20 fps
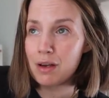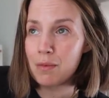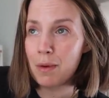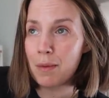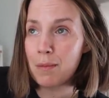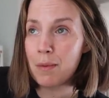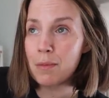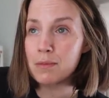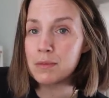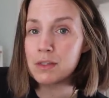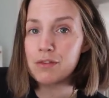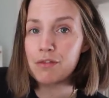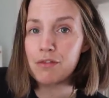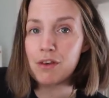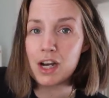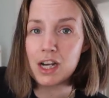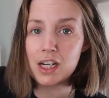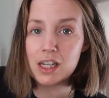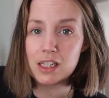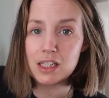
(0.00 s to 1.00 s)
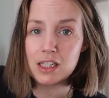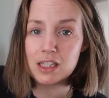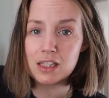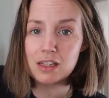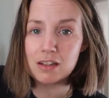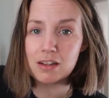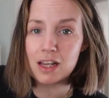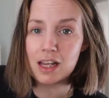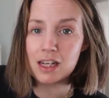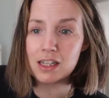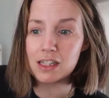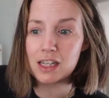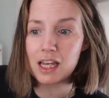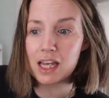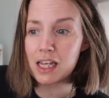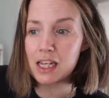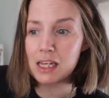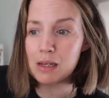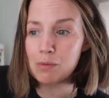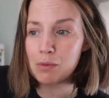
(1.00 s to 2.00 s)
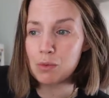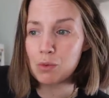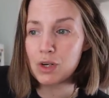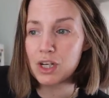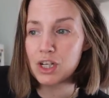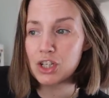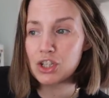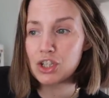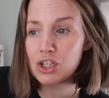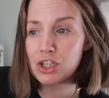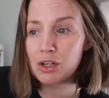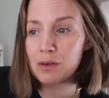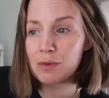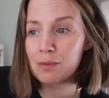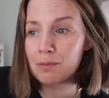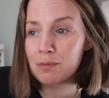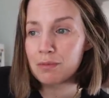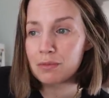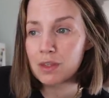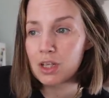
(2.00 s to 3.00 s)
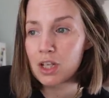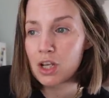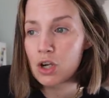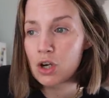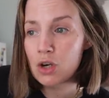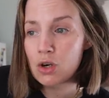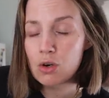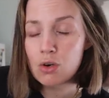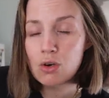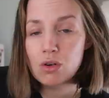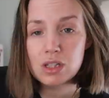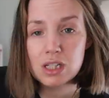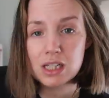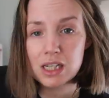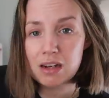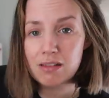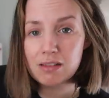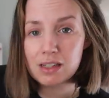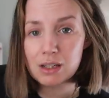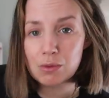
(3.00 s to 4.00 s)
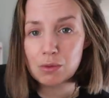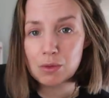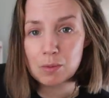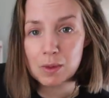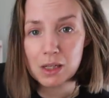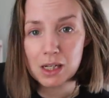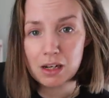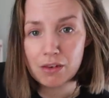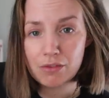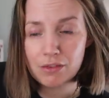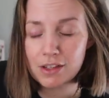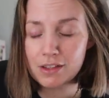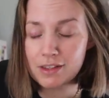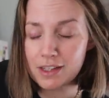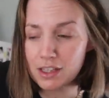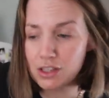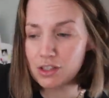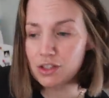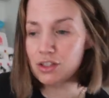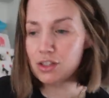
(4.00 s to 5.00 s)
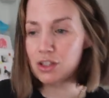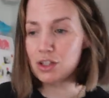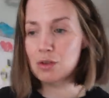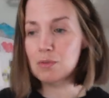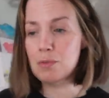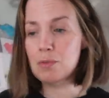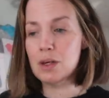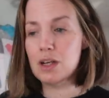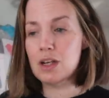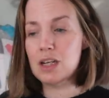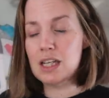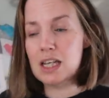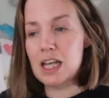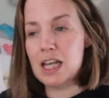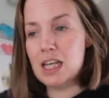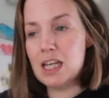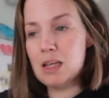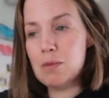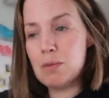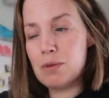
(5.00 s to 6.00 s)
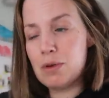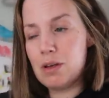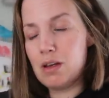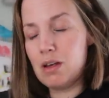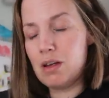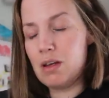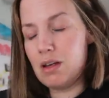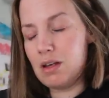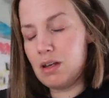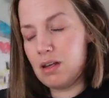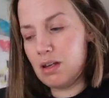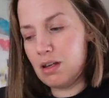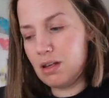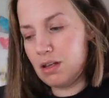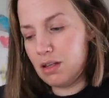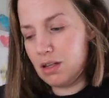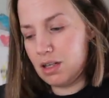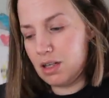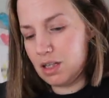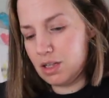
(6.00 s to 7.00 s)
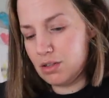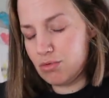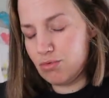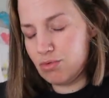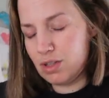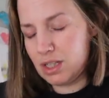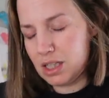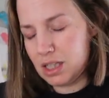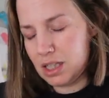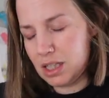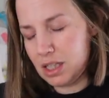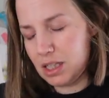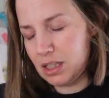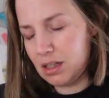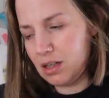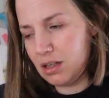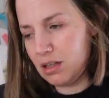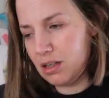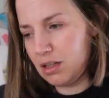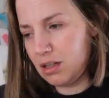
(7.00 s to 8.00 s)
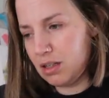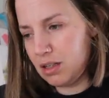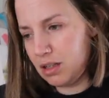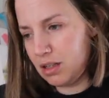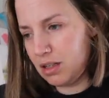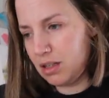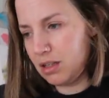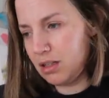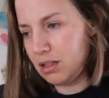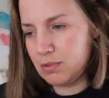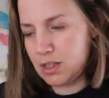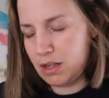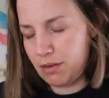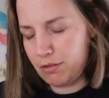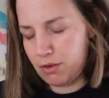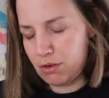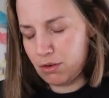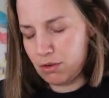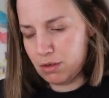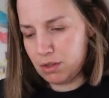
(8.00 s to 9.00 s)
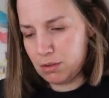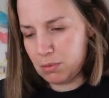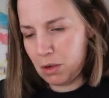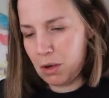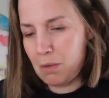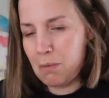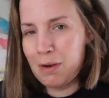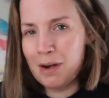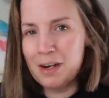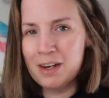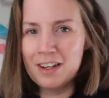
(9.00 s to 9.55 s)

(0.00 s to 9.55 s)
my mum's friend and Gabe, which ordinarily would be a lovely thing to do, but Gabe is really difficult at the moment.